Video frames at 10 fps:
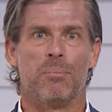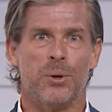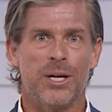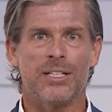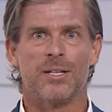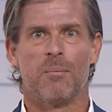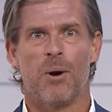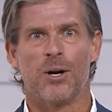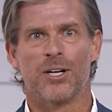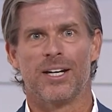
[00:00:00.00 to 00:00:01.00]
bring to
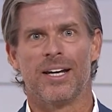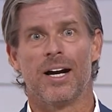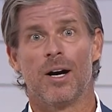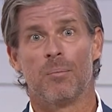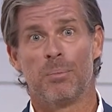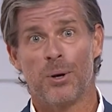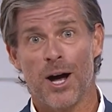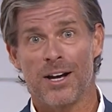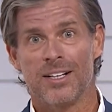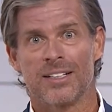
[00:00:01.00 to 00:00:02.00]
market a
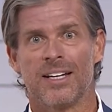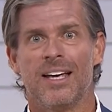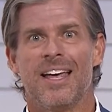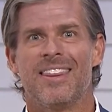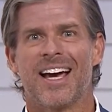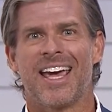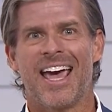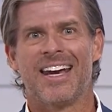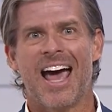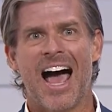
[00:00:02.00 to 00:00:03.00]
product that
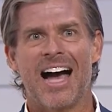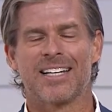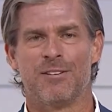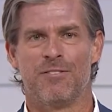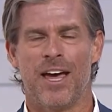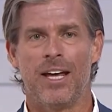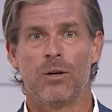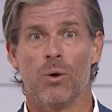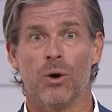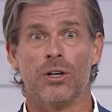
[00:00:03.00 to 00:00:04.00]
can activate
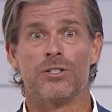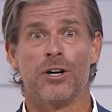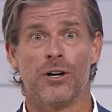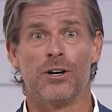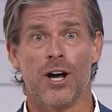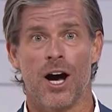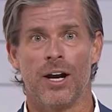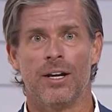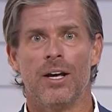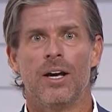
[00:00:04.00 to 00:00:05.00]
or turn
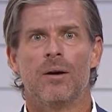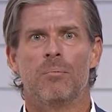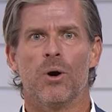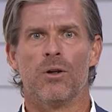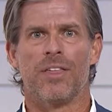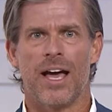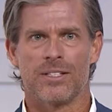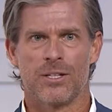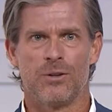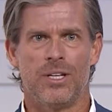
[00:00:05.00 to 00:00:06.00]
on both
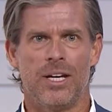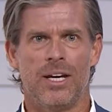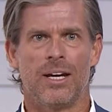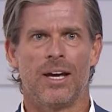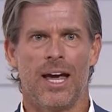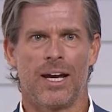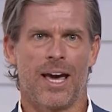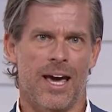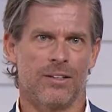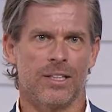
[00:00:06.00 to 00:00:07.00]
SOD and
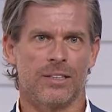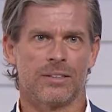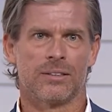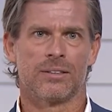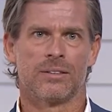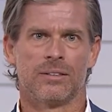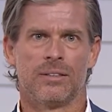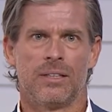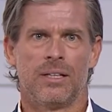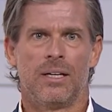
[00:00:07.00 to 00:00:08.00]
catalase.
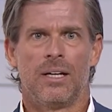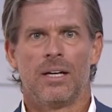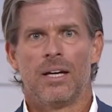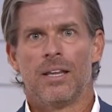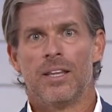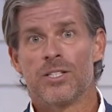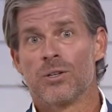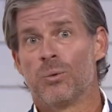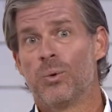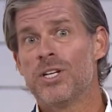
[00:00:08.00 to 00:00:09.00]
This
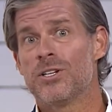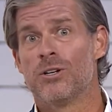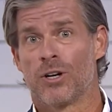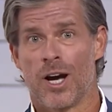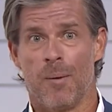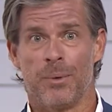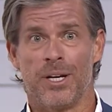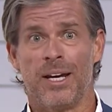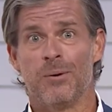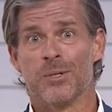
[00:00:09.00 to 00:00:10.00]
original
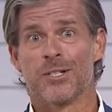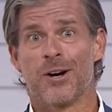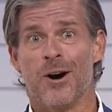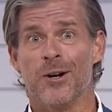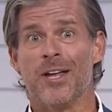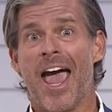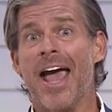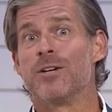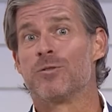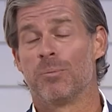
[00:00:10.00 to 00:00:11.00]
company was called
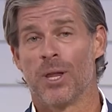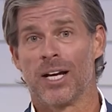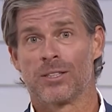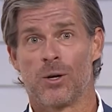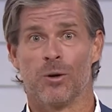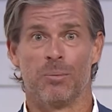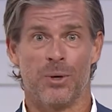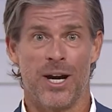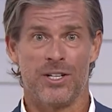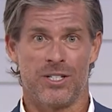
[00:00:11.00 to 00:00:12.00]
Androplex
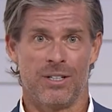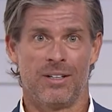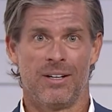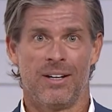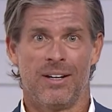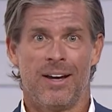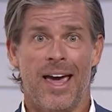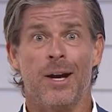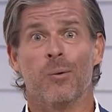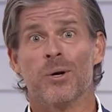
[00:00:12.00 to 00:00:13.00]
Corporation,
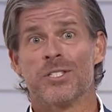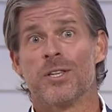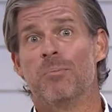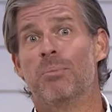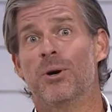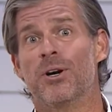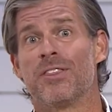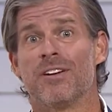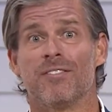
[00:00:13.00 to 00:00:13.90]
and it was the birth of